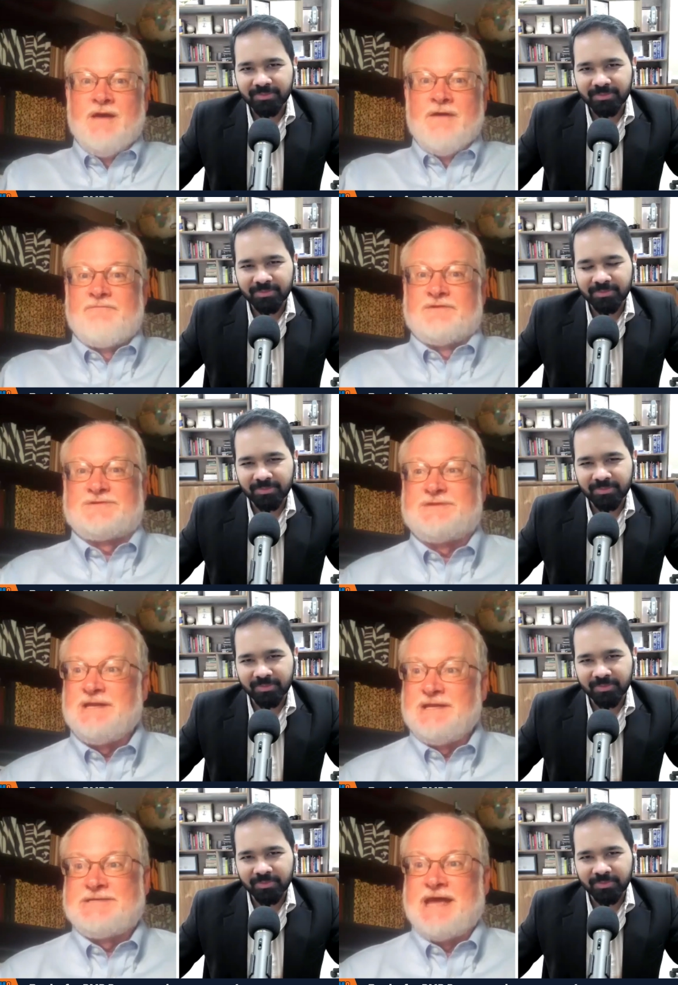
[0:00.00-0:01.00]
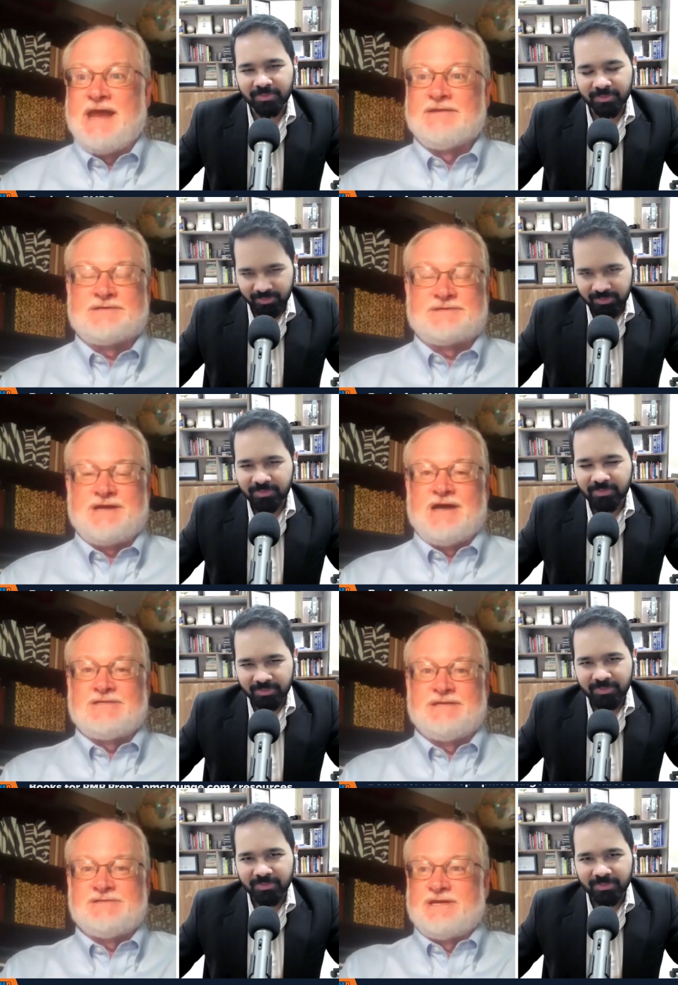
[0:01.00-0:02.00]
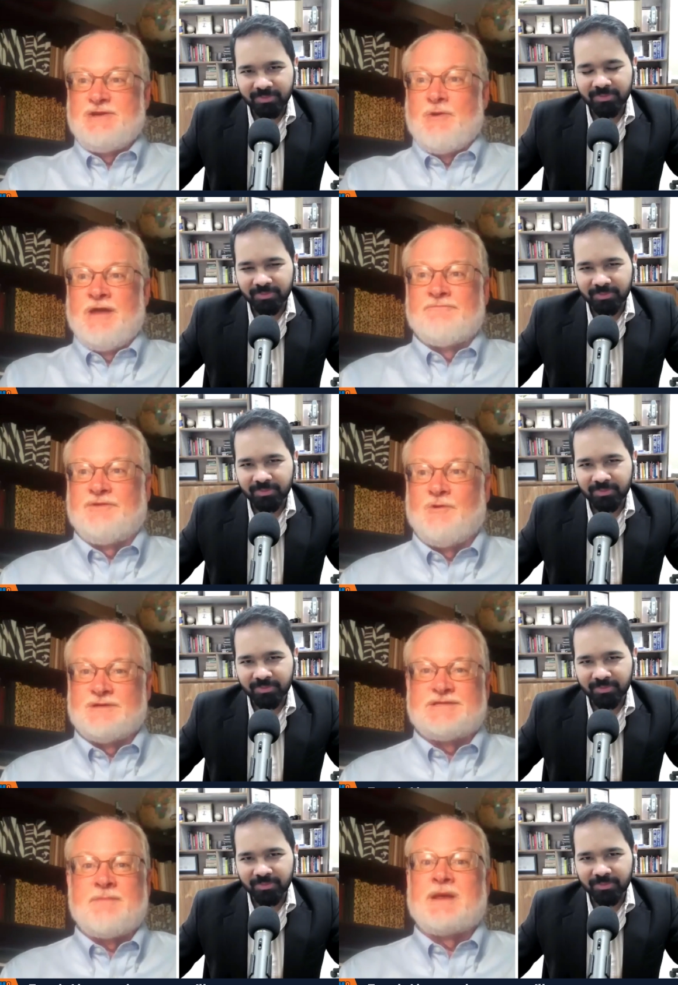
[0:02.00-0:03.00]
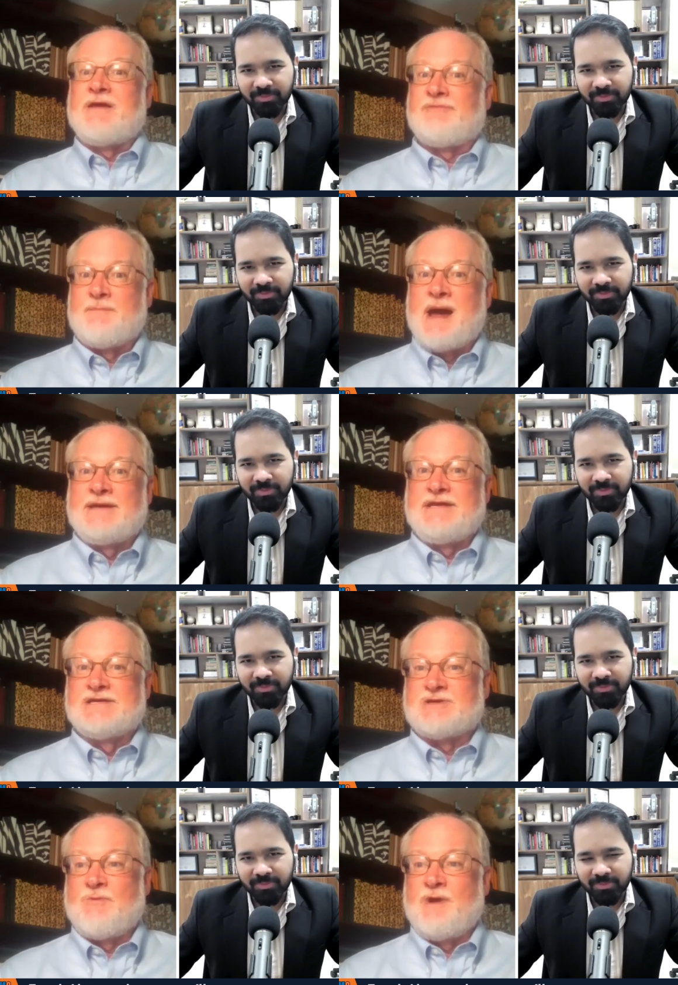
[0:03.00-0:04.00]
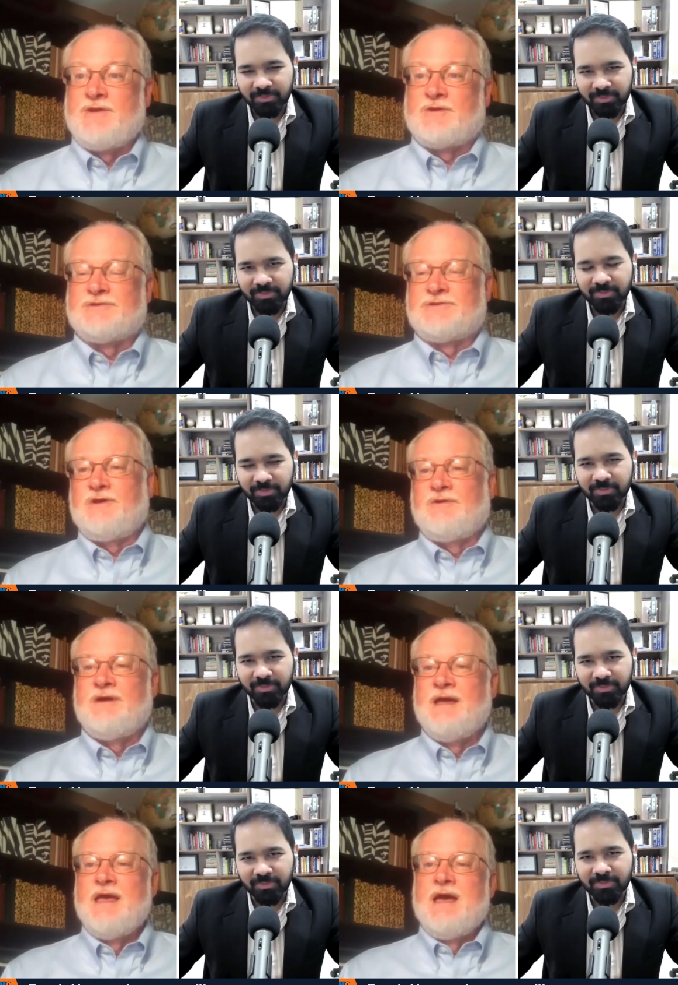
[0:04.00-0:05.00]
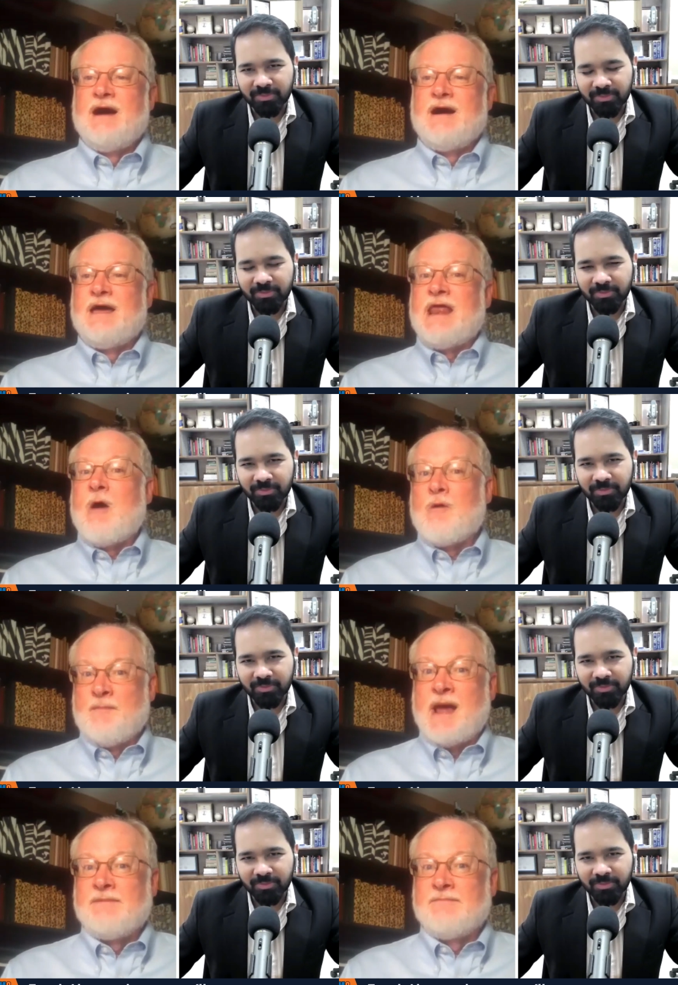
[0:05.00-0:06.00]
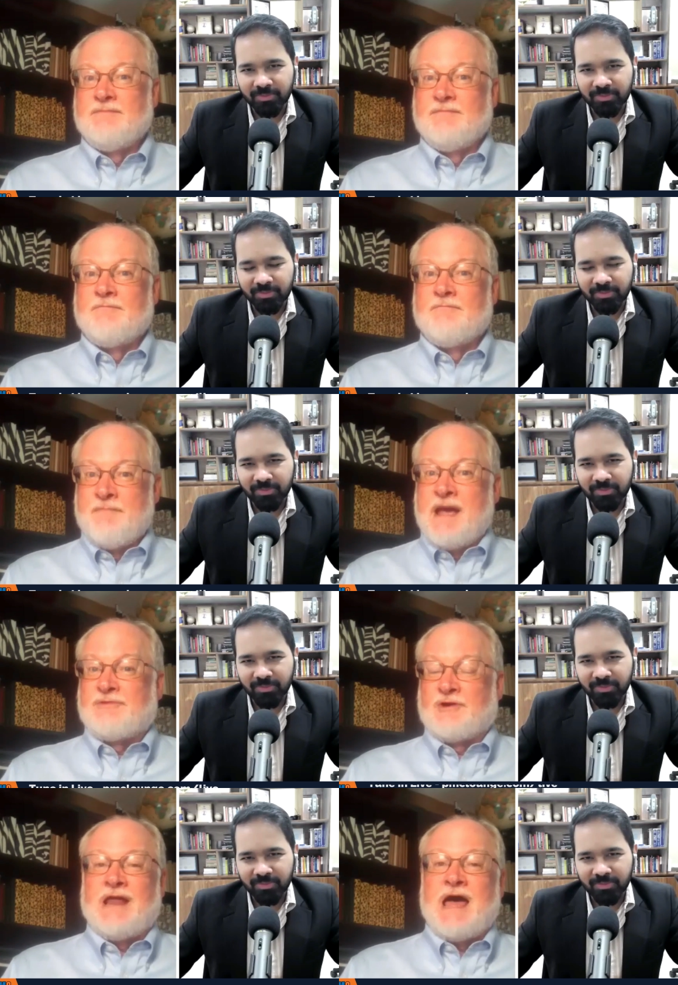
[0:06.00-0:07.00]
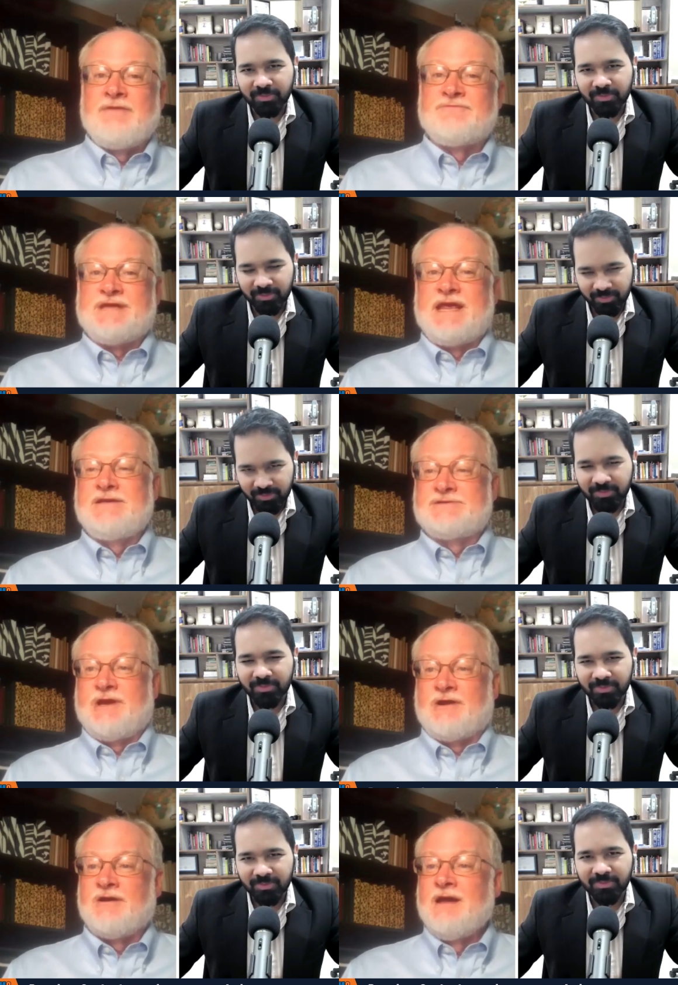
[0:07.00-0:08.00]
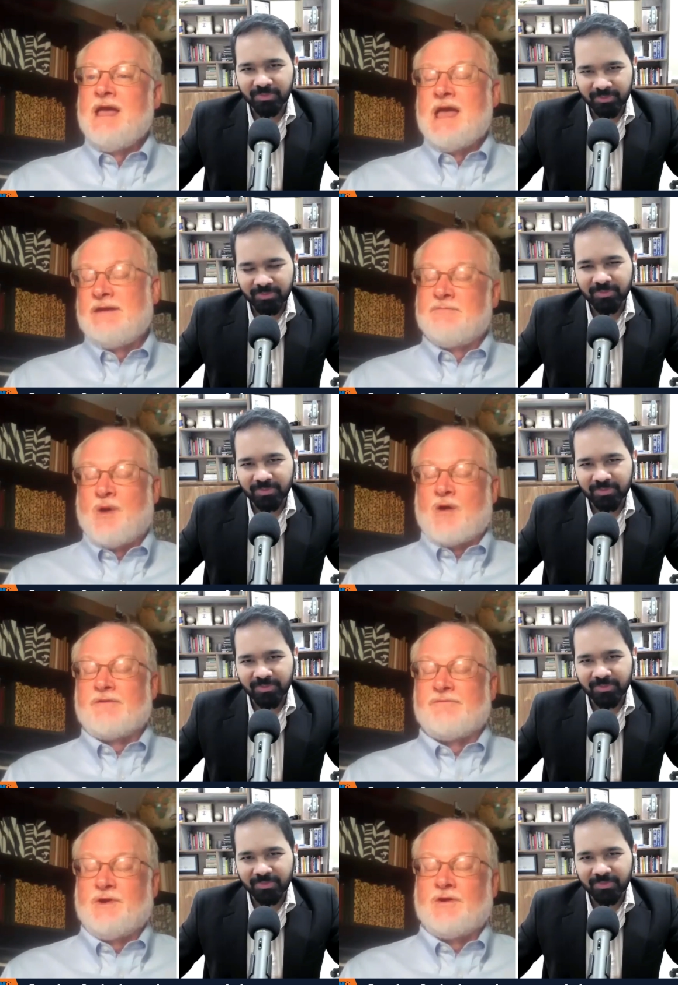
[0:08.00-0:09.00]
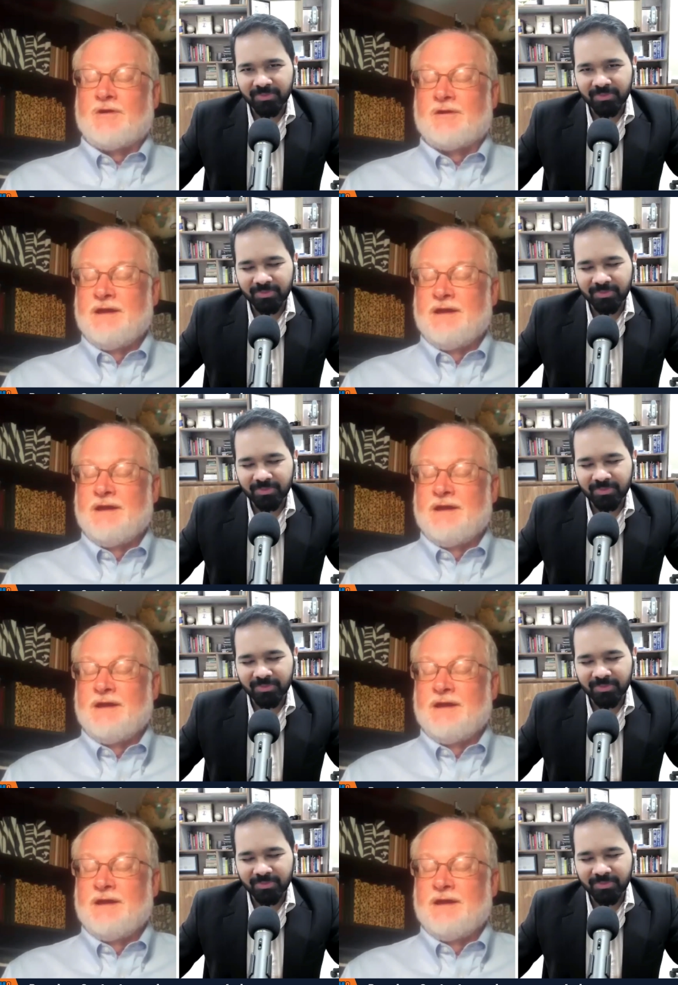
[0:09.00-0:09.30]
Speaker 1: facilitate discussions and you influence them and give them ideas on what you could do and how it might make their lives easier, and part of your